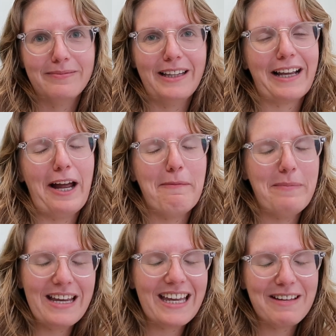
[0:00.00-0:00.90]
Like, I am
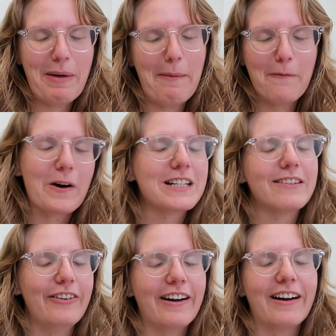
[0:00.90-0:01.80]
making my worst
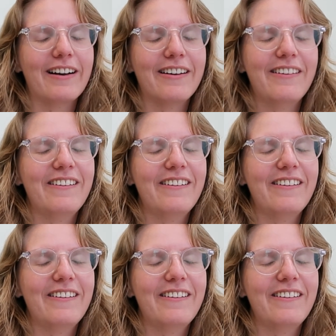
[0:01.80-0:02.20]
fear